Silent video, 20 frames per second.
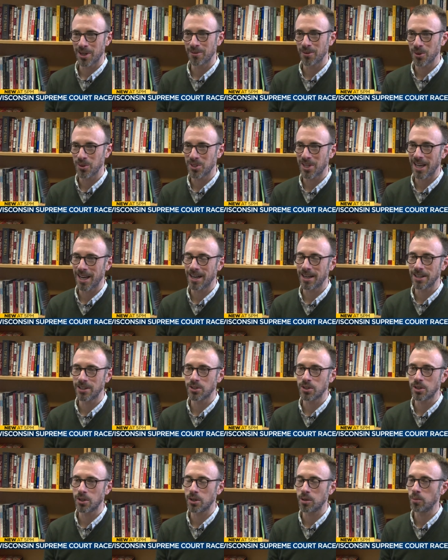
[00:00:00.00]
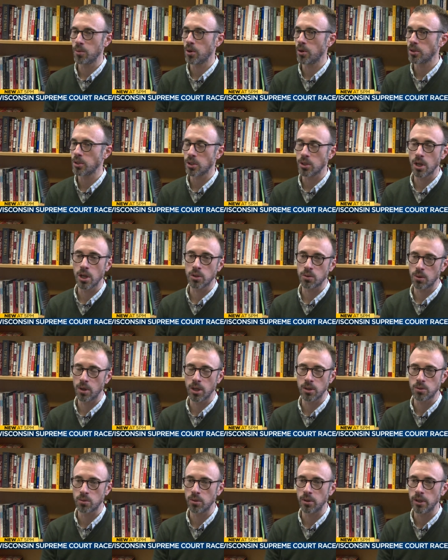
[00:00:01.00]
of those candidates could emerge. It's,
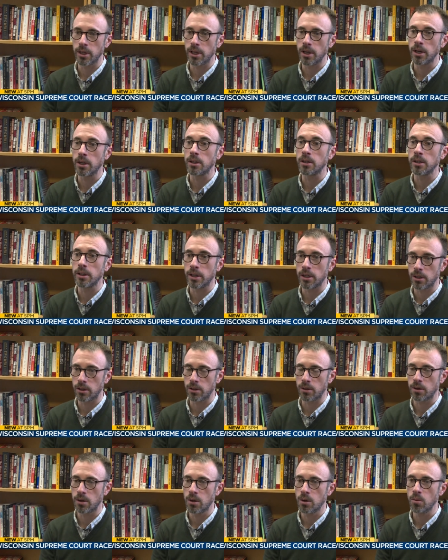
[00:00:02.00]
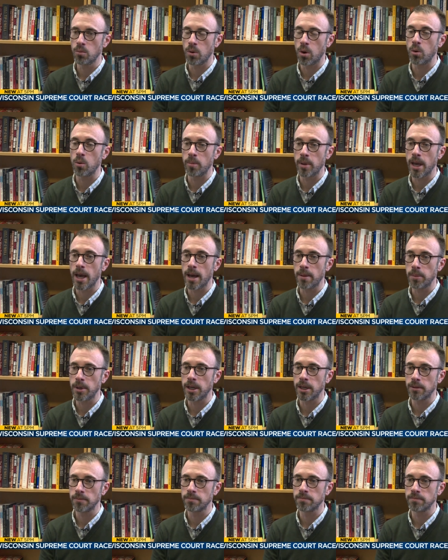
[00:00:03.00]
it's really unclear what will be
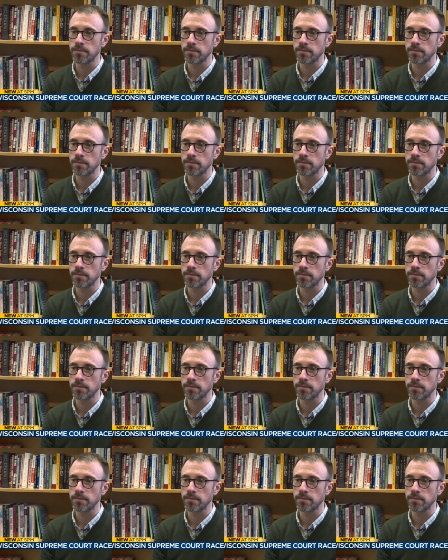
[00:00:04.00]
happening.